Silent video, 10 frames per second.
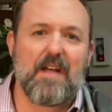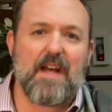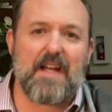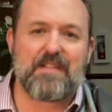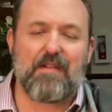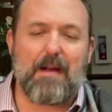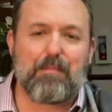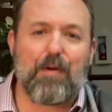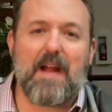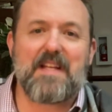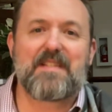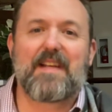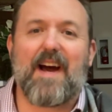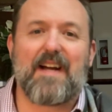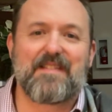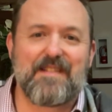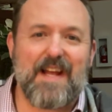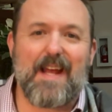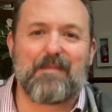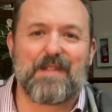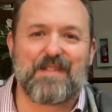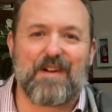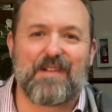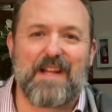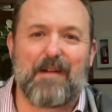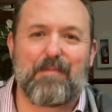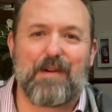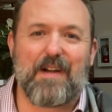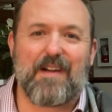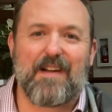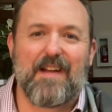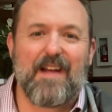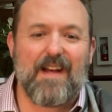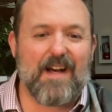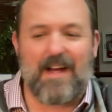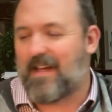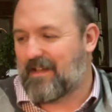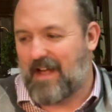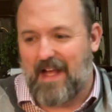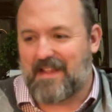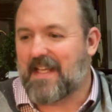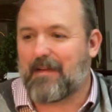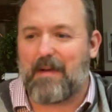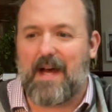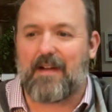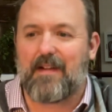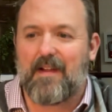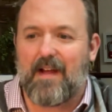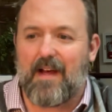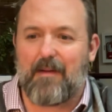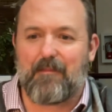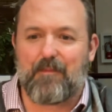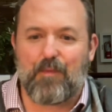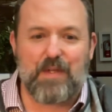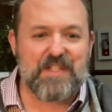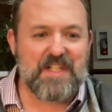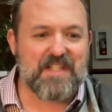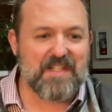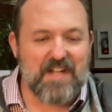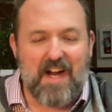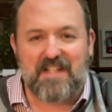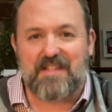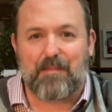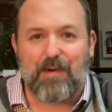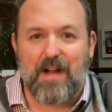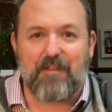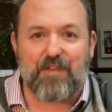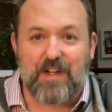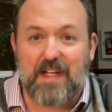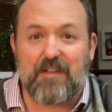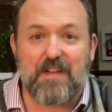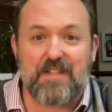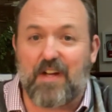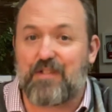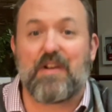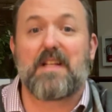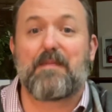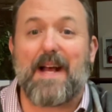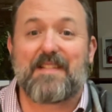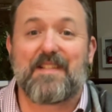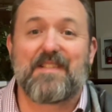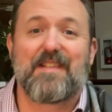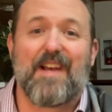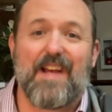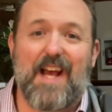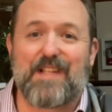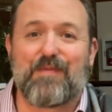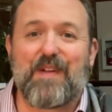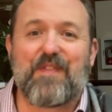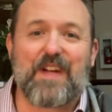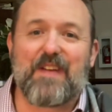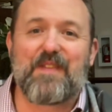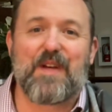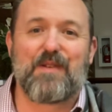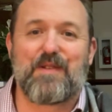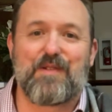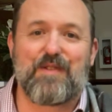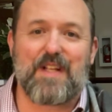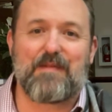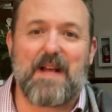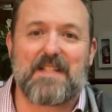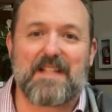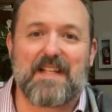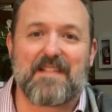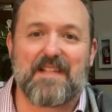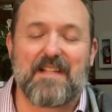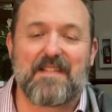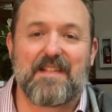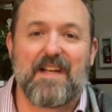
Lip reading: And so I praise God's name to start that prayer. I think about when Jesus taught us to pray, forgive us our trespasses as we forgive those who trespass against us.